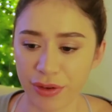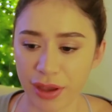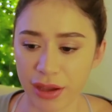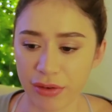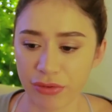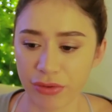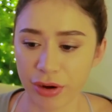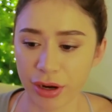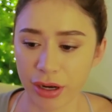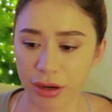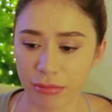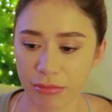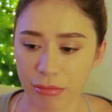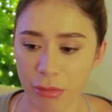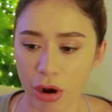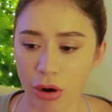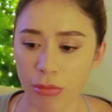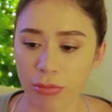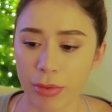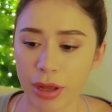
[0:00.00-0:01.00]
favorite
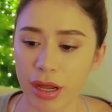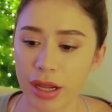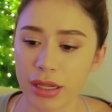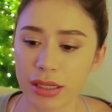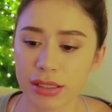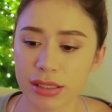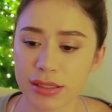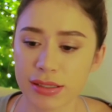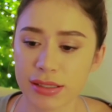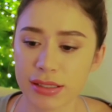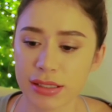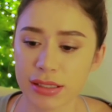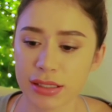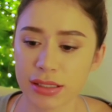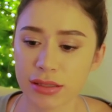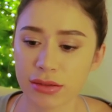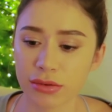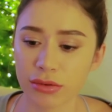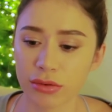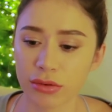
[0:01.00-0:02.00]

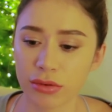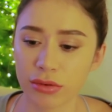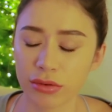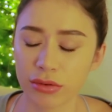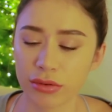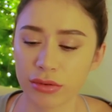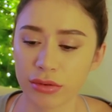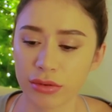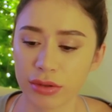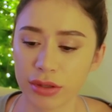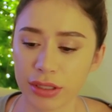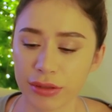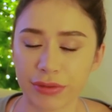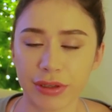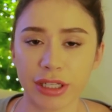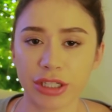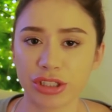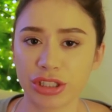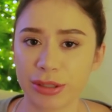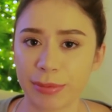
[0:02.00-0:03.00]
moments
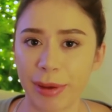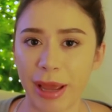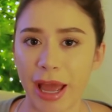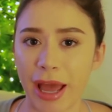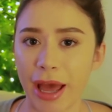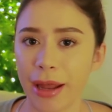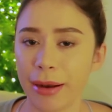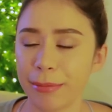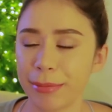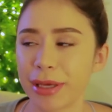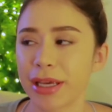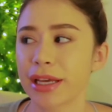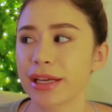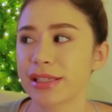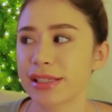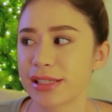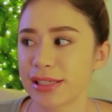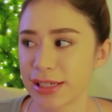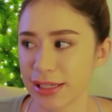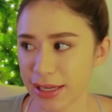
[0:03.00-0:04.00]
living in Japan,
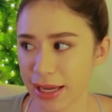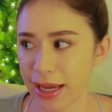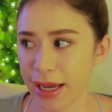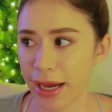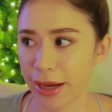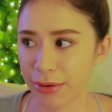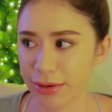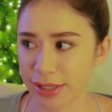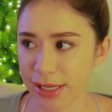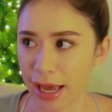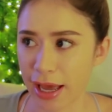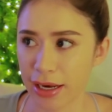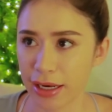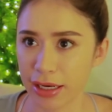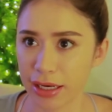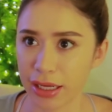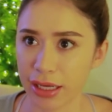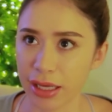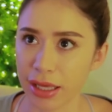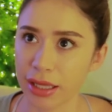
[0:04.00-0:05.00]
because today I was
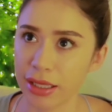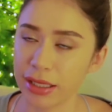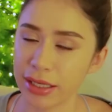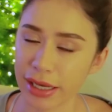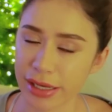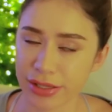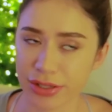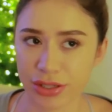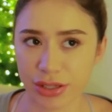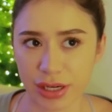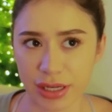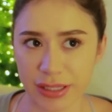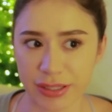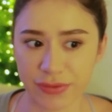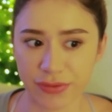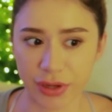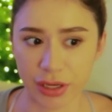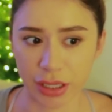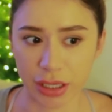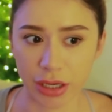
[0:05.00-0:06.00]
editing
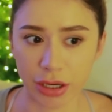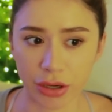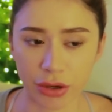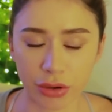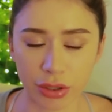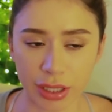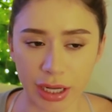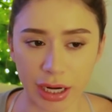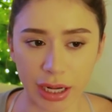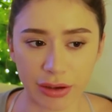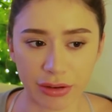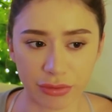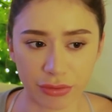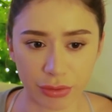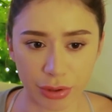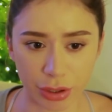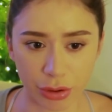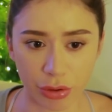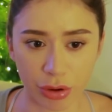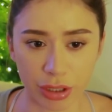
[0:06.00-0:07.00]
yesterday's video that I
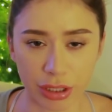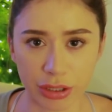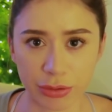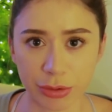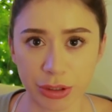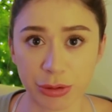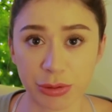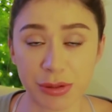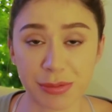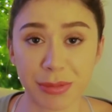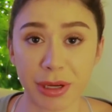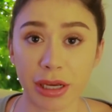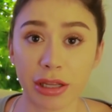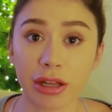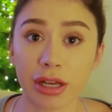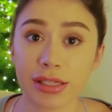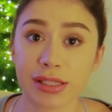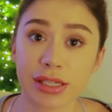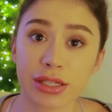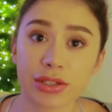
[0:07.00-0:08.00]
recorded, which was my
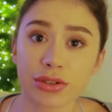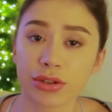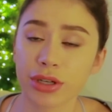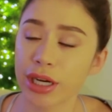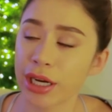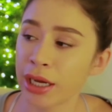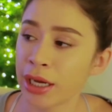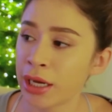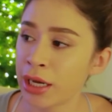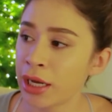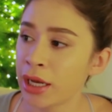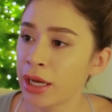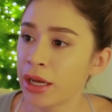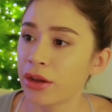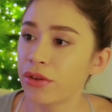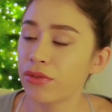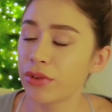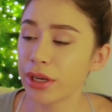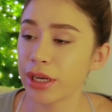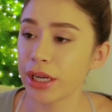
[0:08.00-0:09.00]
closet tour
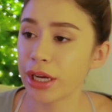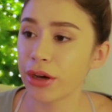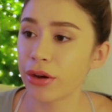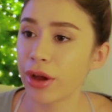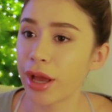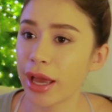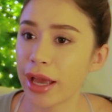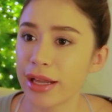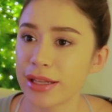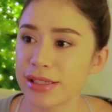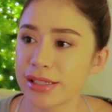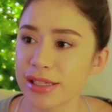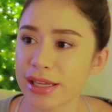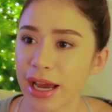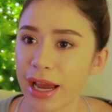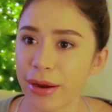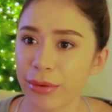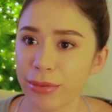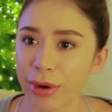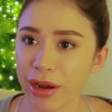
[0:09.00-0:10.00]
video, and
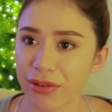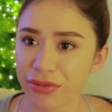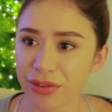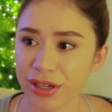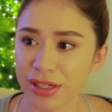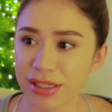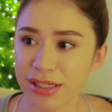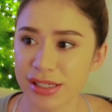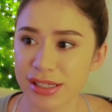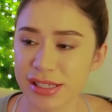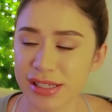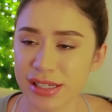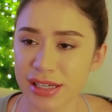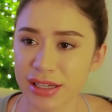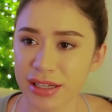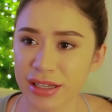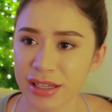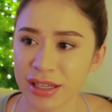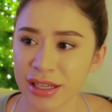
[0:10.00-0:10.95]
I referenced,